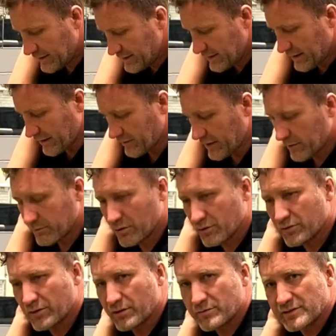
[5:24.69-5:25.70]
I've got
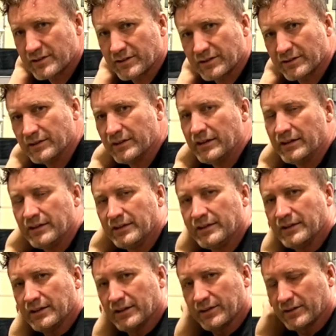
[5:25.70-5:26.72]
both arms here.
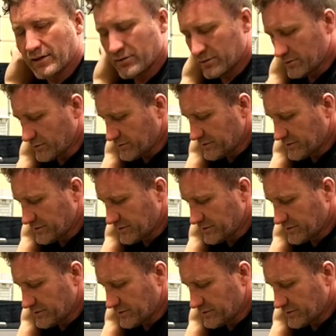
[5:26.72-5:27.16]
Another little